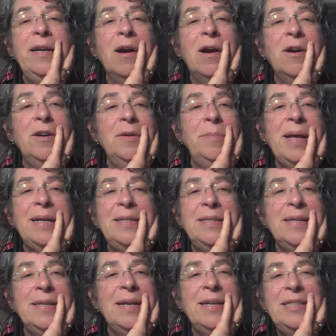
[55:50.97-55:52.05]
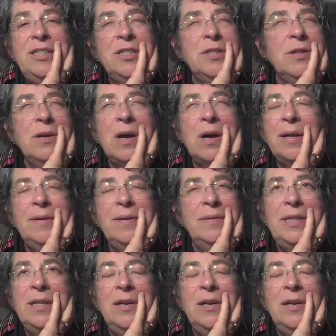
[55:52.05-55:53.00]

garden beds, and I just thought,